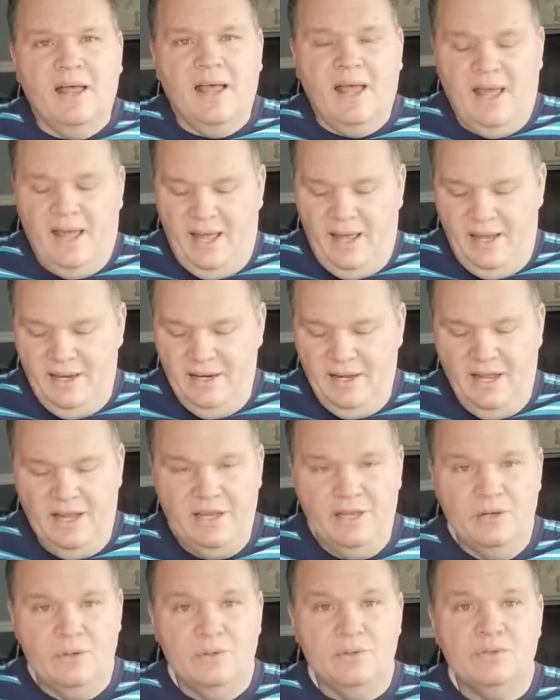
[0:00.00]
and I
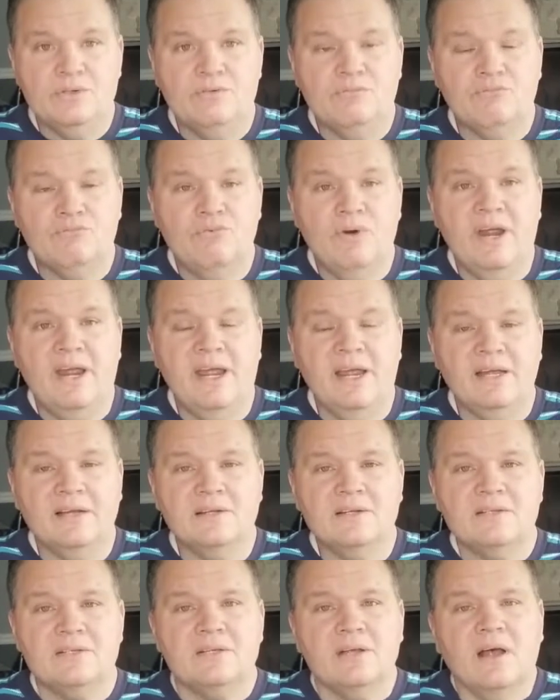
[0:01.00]
use
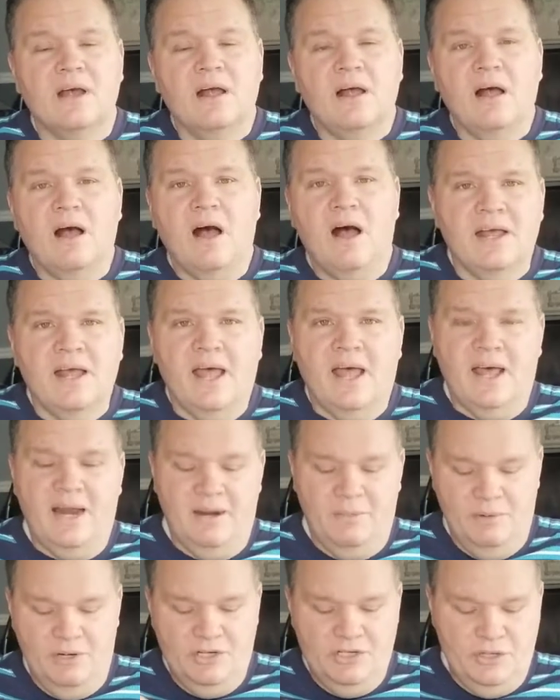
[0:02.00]
rings, uh, and I'm
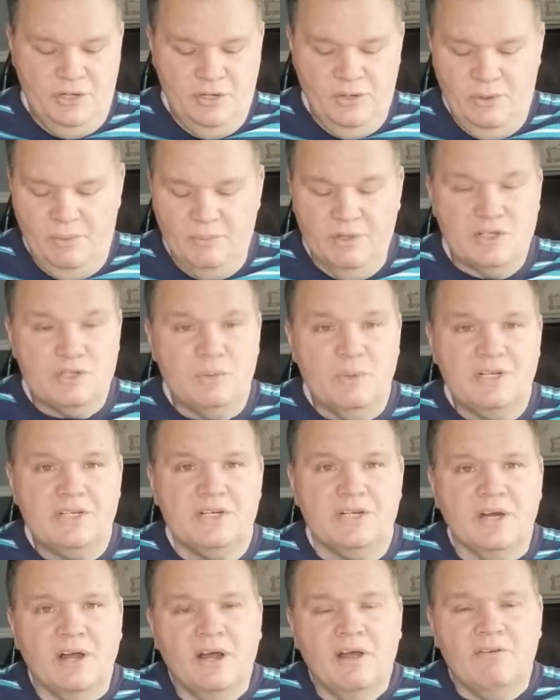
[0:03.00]
going to show you, I'm going to
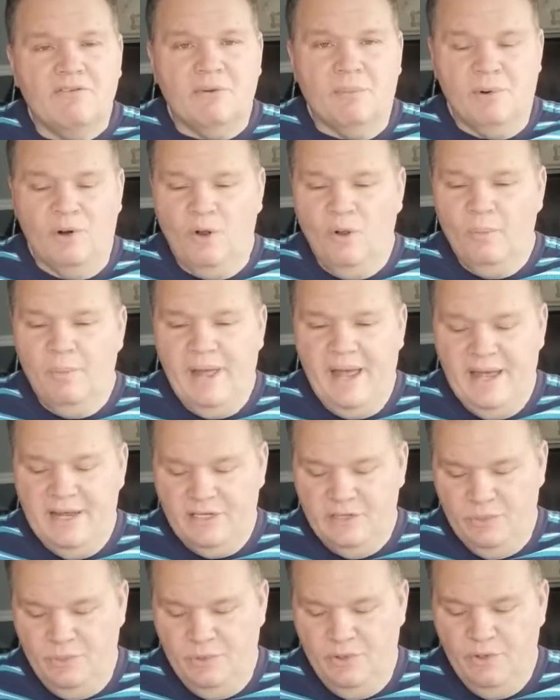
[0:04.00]
switch from an old bag
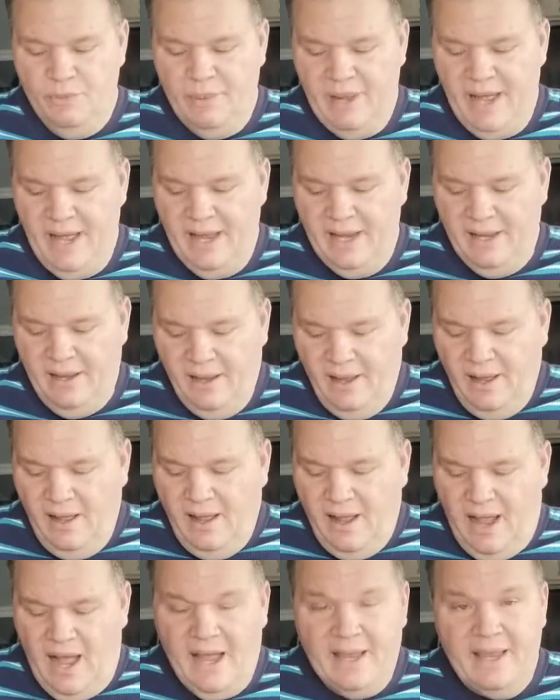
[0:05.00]
to a new bag.
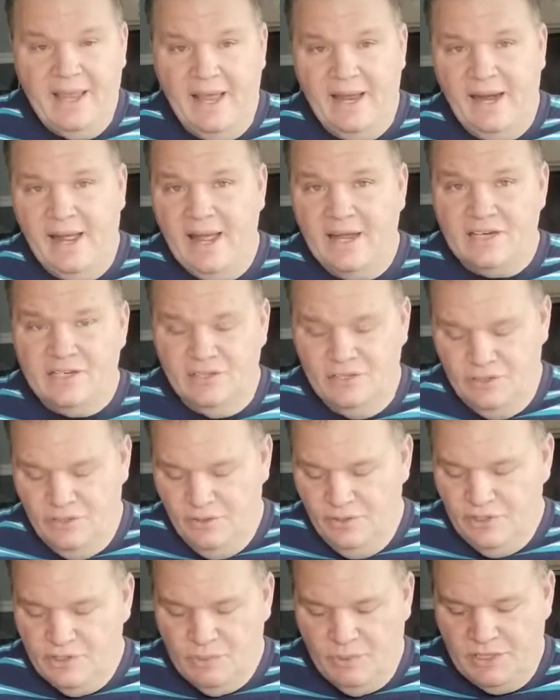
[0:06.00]
I can't actually do
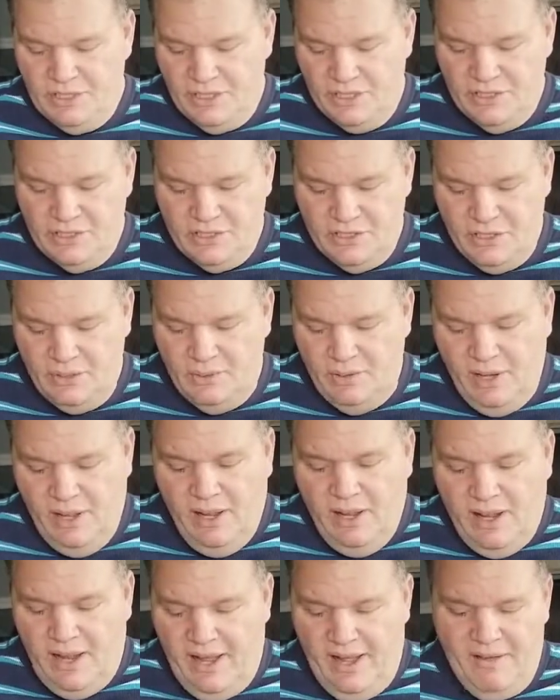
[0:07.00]
the switching, so
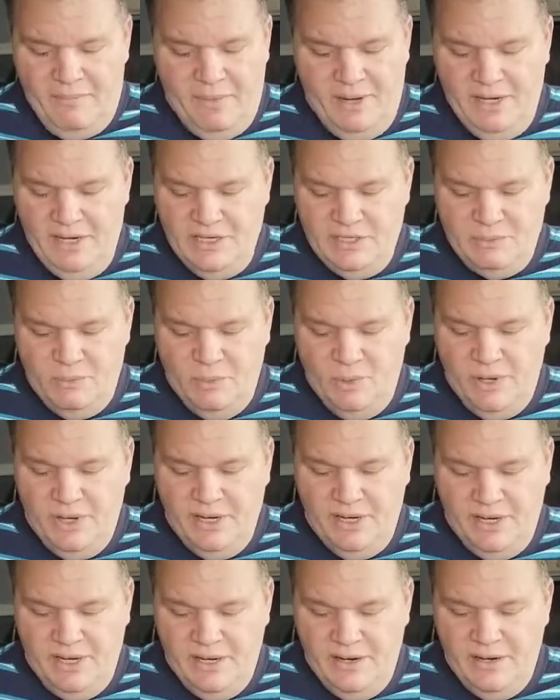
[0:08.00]
I have my niece Morgan
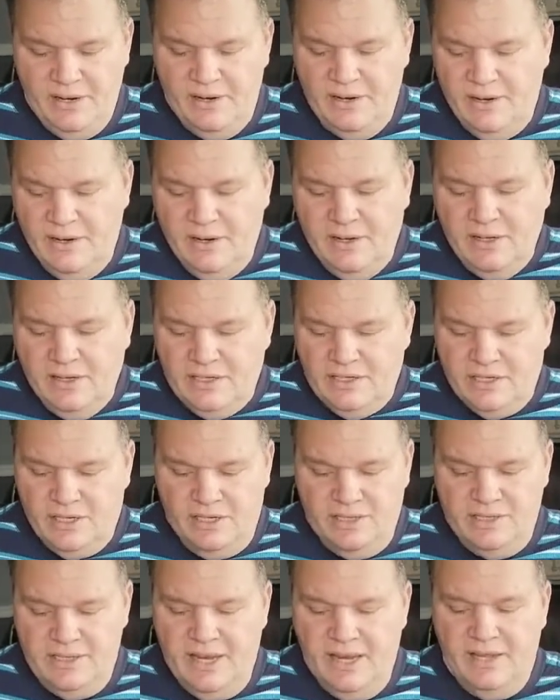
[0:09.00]
here. She's going
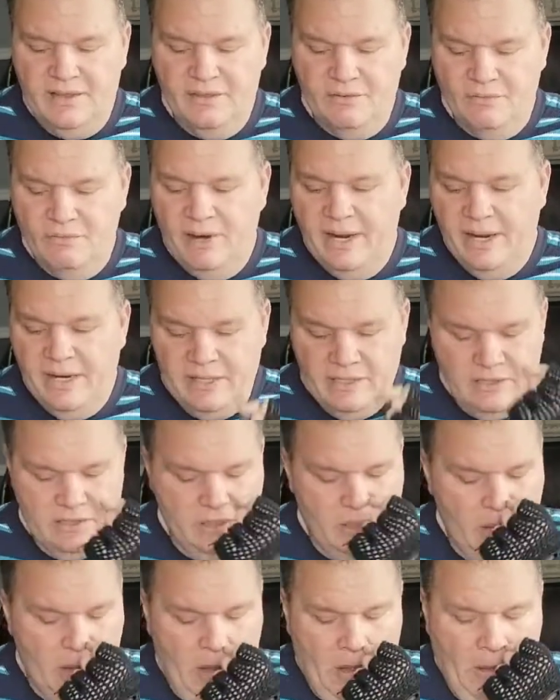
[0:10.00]
to take the rings
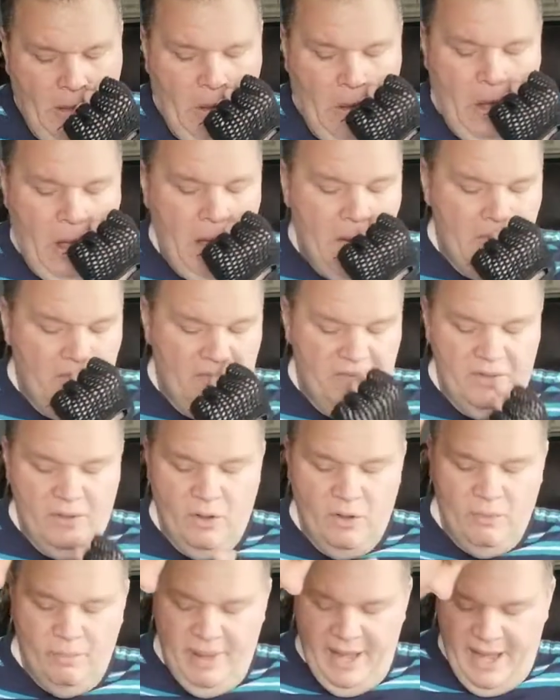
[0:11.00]
off the
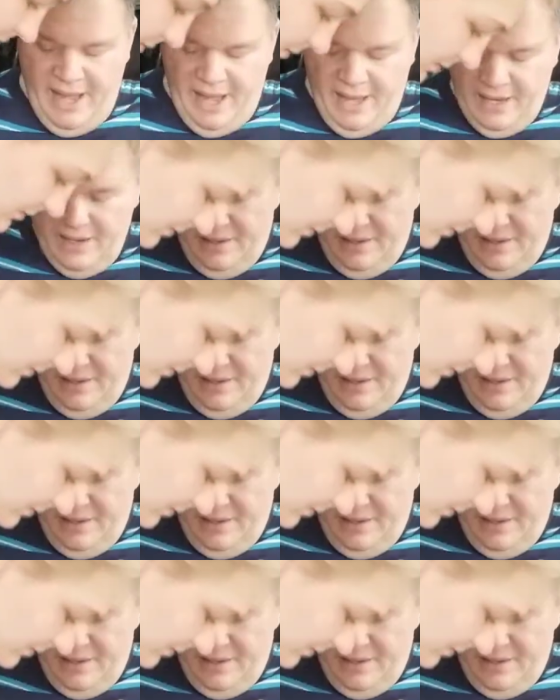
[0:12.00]
old bag.